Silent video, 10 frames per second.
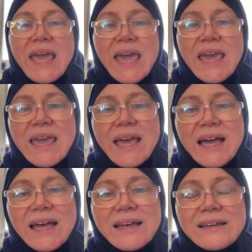a
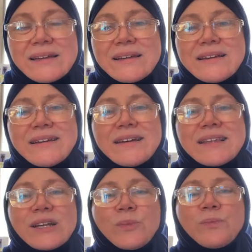
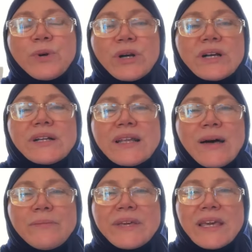little book
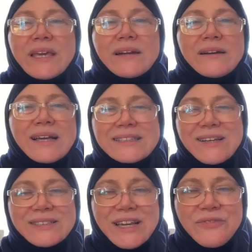club here. That
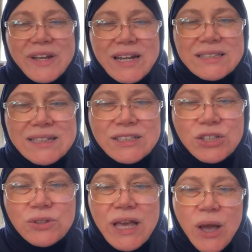sounds like fun, doesn't it?
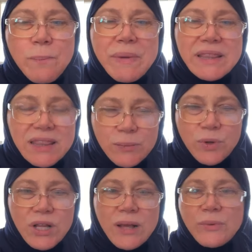To do like a monthly
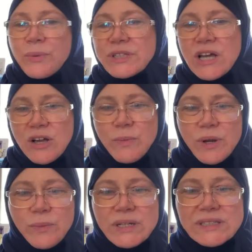book club where we talk about a